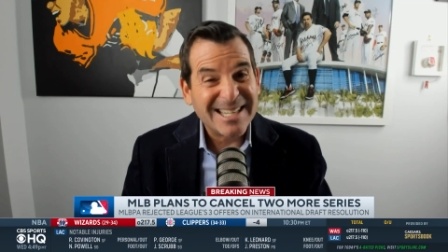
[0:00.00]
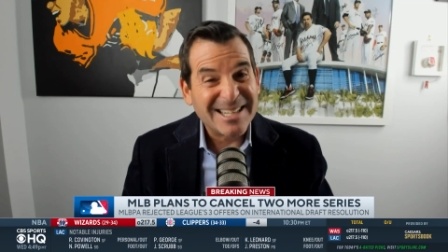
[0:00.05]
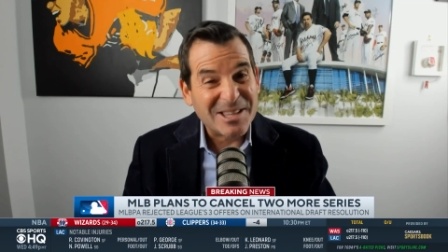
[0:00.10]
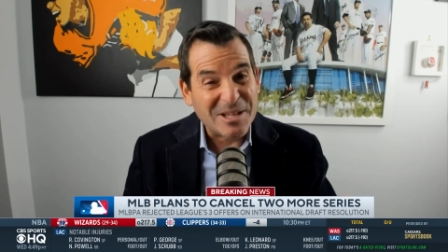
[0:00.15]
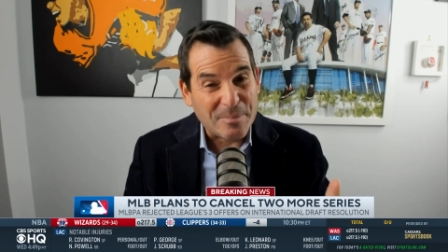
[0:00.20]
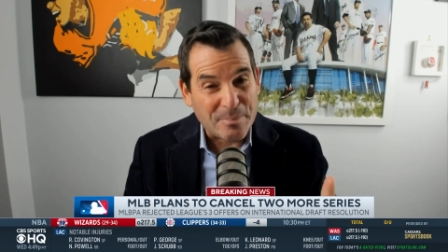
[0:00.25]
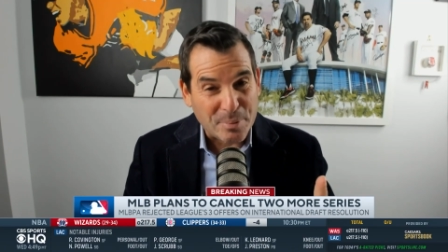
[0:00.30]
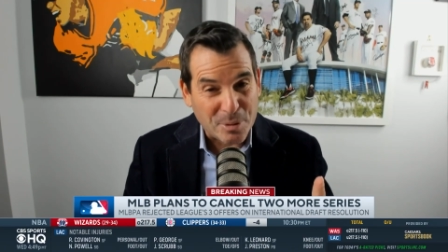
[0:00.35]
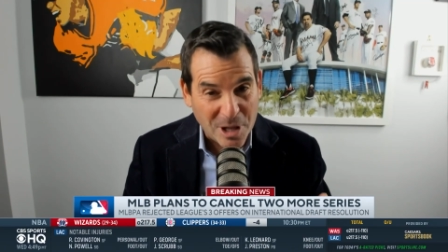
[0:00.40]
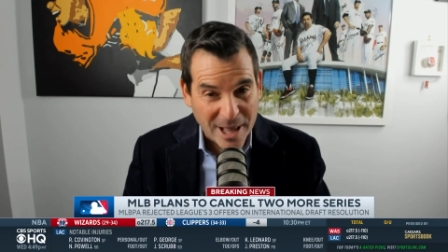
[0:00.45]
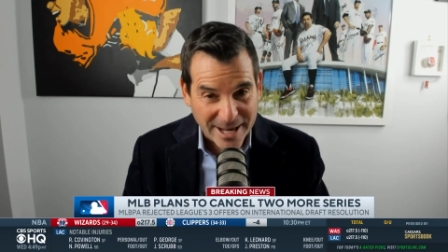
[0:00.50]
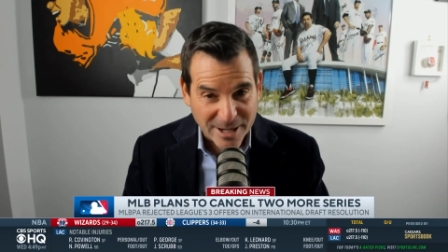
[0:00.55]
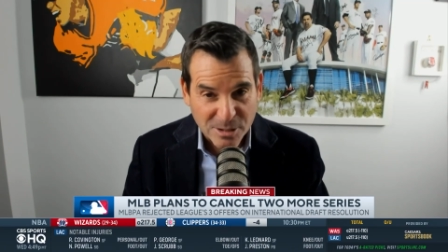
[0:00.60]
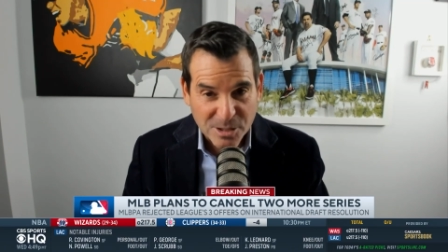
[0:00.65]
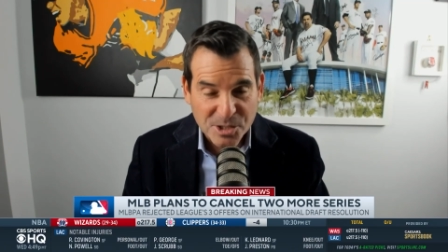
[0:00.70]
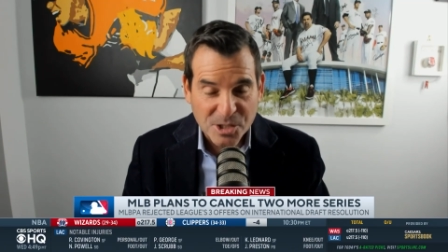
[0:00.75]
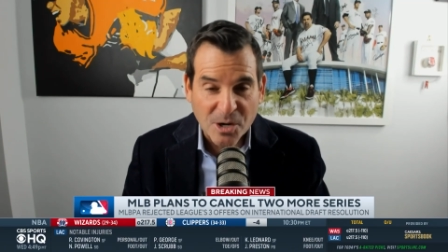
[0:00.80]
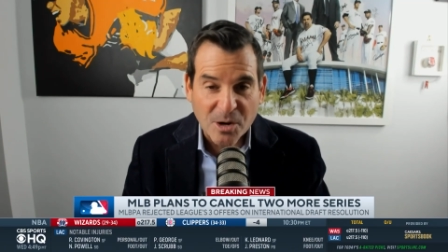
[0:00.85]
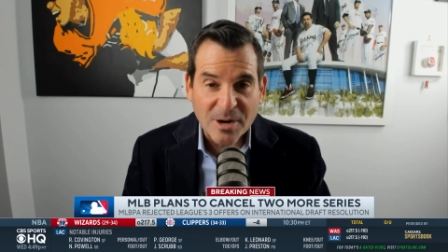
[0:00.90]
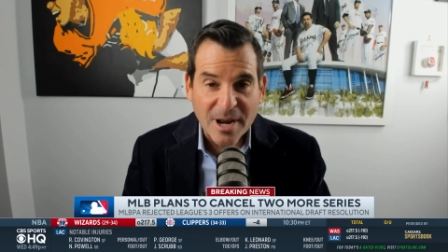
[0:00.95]
The
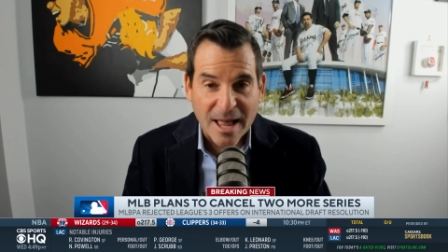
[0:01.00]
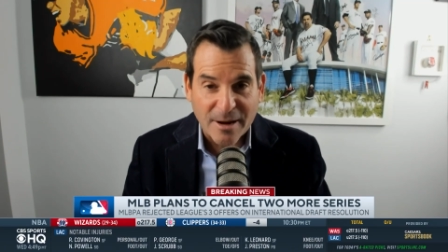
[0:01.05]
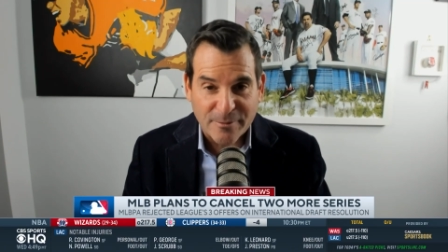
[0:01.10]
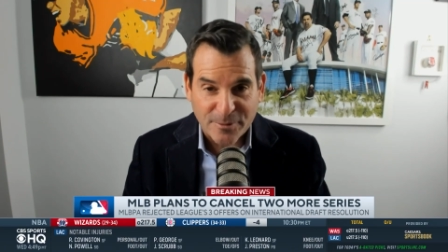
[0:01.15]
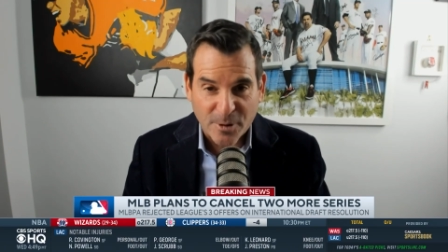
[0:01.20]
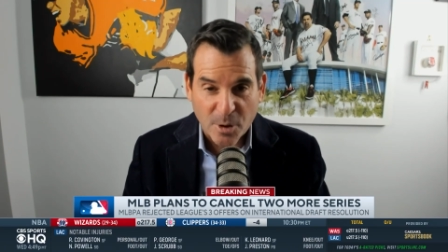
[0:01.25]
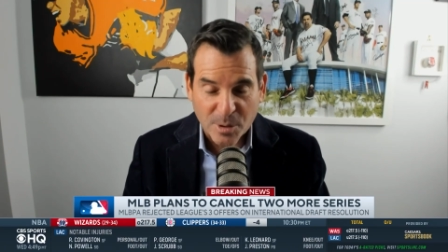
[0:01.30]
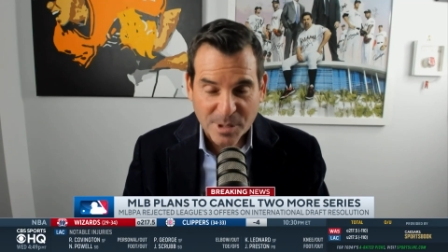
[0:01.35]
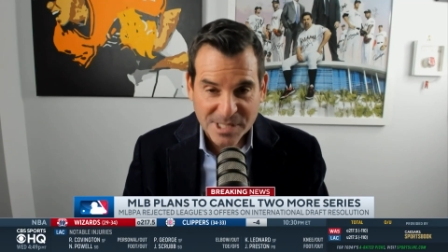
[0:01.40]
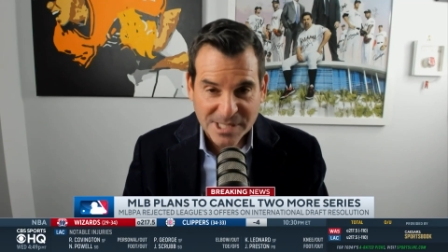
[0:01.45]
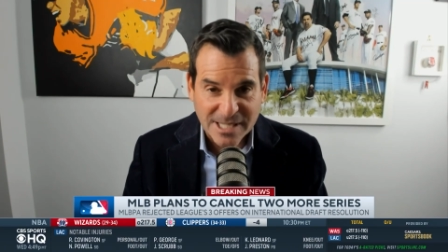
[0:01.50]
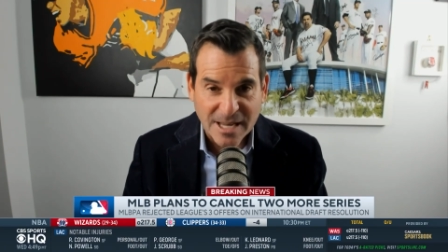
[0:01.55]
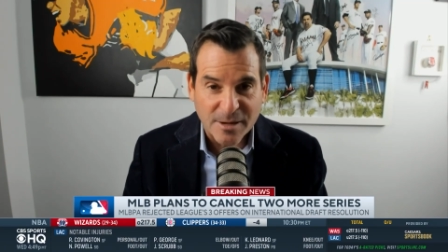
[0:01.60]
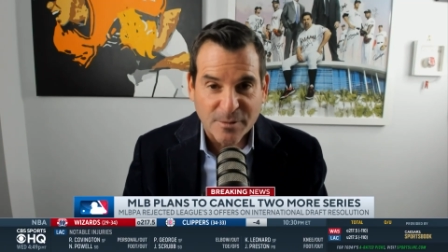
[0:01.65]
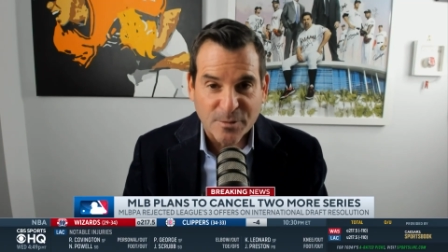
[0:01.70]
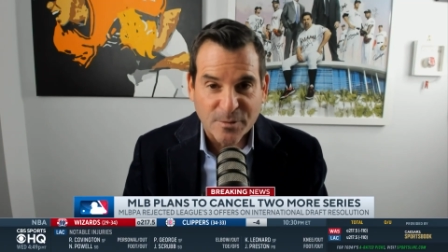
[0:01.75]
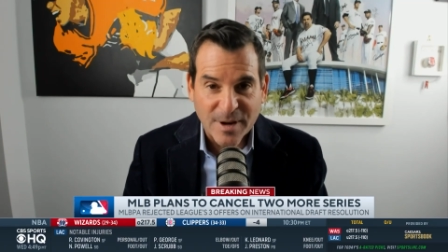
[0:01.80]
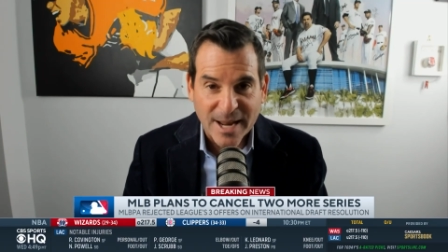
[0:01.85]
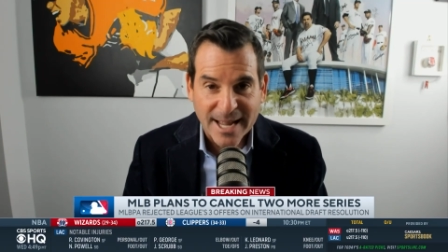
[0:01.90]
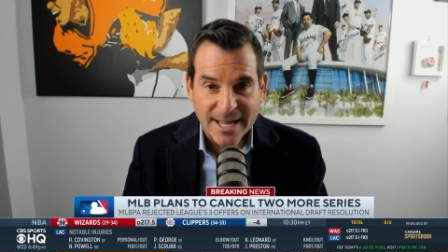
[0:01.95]
players are not focused
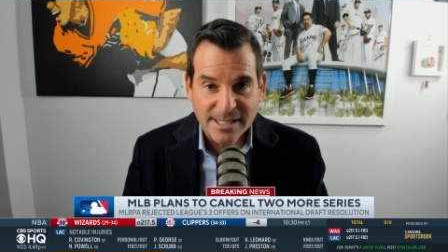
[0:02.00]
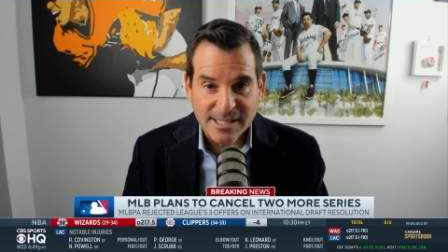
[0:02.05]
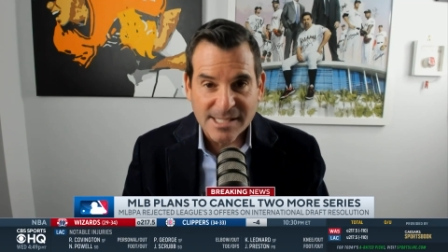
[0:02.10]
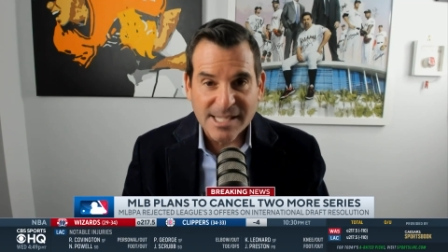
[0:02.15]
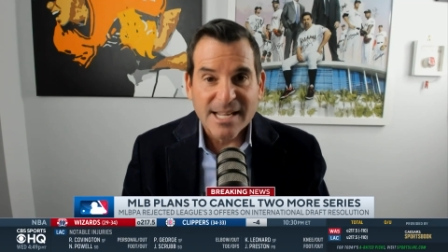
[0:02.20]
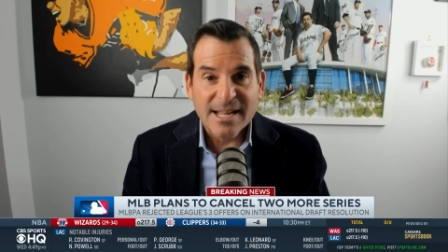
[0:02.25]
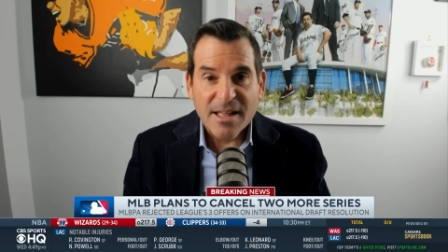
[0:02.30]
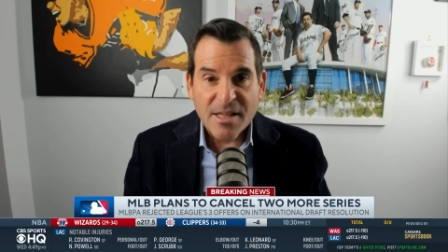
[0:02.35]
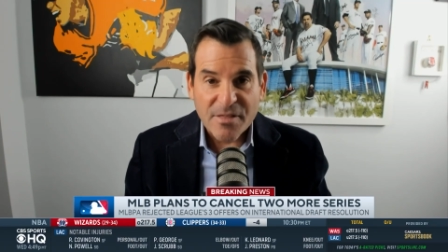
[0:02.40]
on fans.